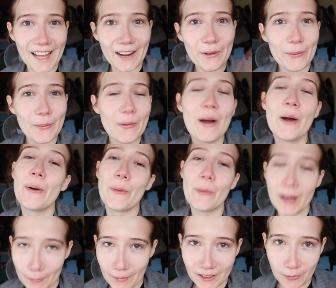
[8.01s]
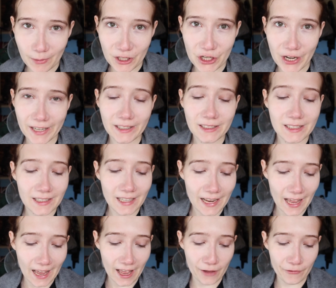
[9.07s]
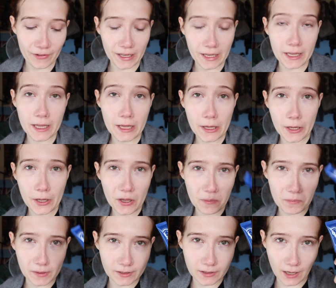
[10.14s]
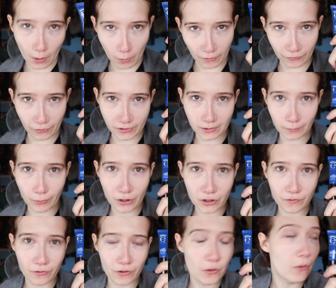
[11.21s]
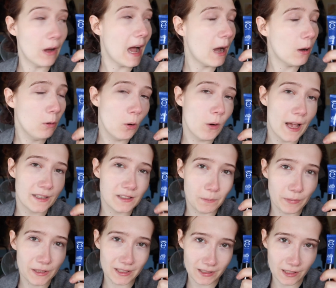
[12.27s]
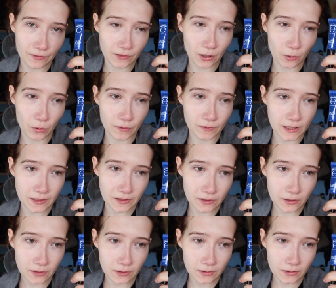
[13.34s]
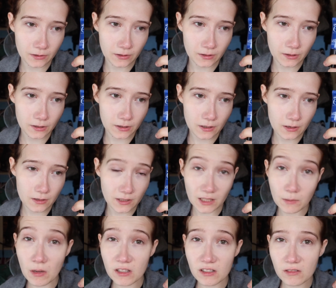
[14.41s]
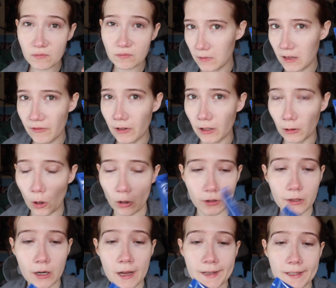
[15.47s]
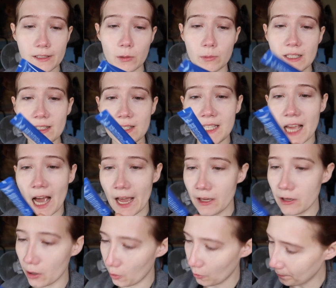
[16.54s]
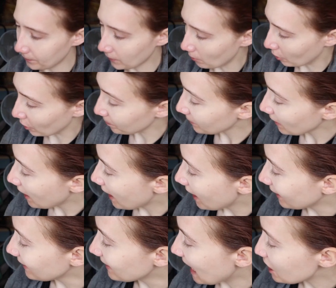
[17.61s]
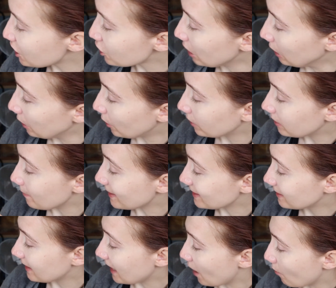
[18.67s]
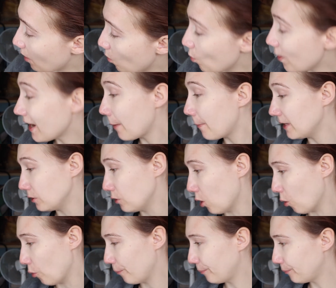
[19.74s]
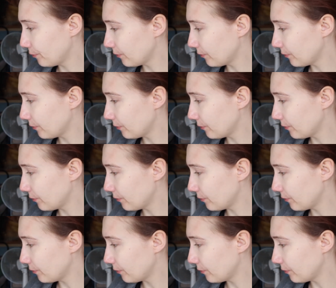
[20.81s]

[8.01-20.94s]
Hello, welcome back to my channel. Today I have a mascara first impression for you. How long has it been since I've done one of these? 6 months, if not longer. So this is the Eyeko, oh my god, Lash Alert Mascara Wake Up and Go.